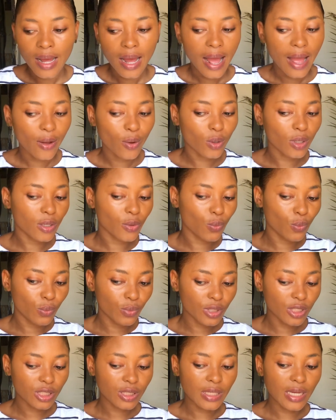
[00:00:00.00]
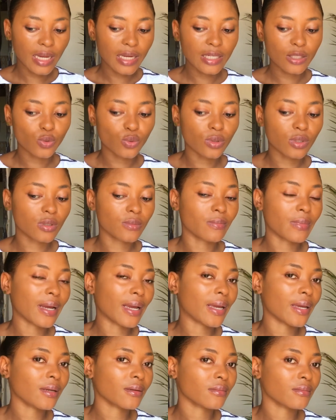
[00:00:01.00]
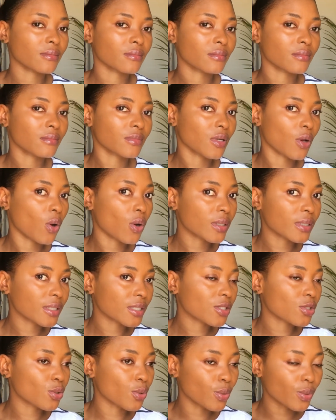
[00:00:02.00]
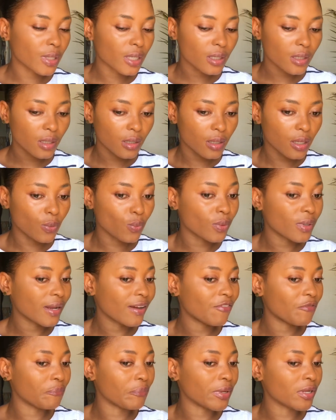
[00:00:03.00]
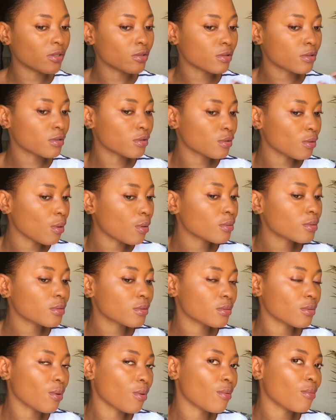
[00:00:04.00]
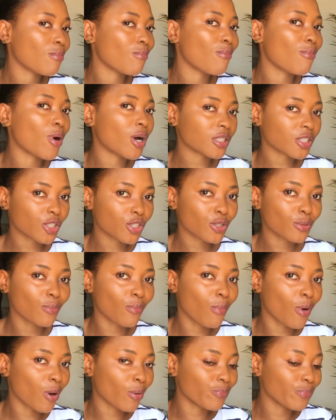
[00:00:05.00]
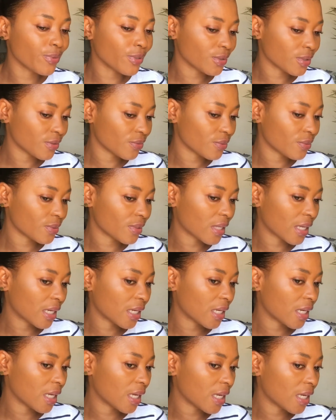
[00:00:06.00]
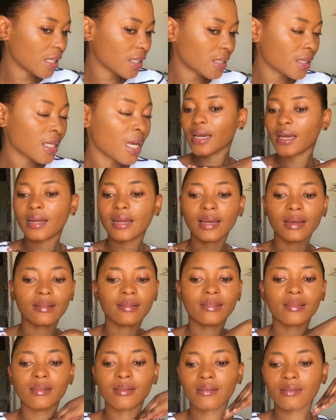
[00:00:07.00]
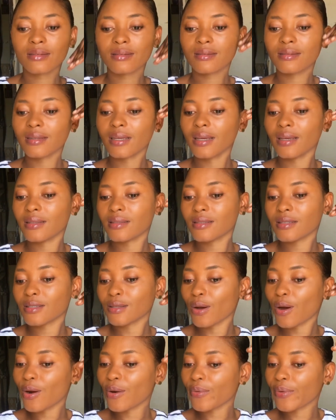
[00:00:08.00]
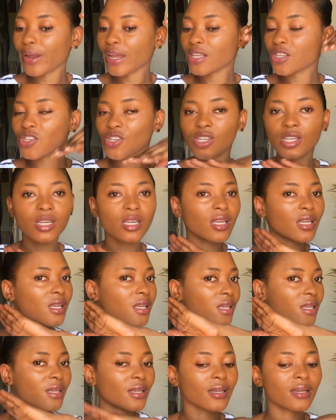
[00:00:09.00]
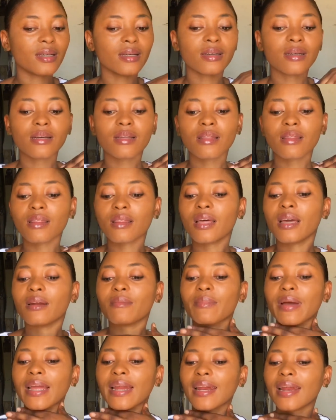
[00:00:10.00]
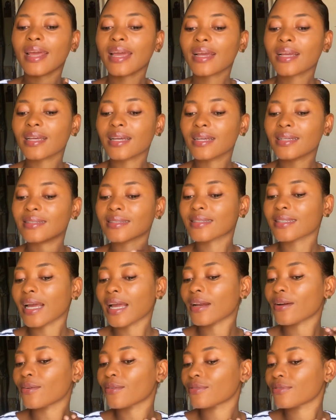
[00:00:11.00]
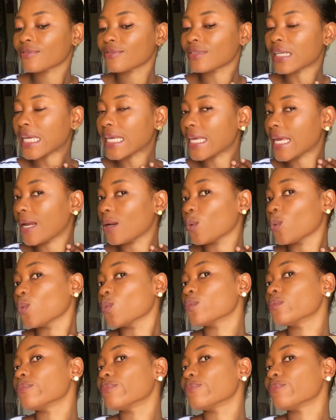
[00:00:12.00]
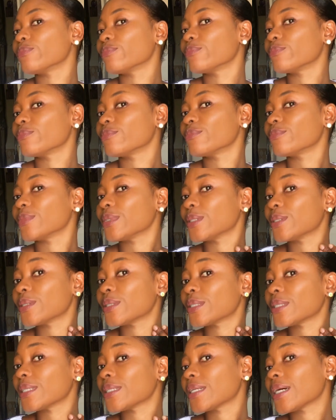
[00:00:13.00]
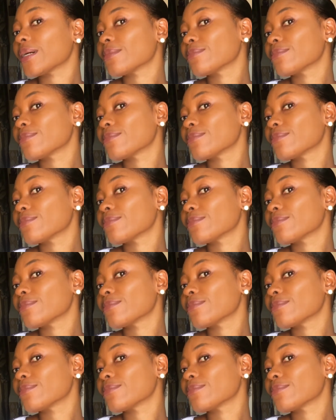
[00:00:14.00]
I only wish that it was my undertone. It would have been so much more beautiful than it is. Hair like this, it's orangey, then my neck is kind of yellow. You seen that?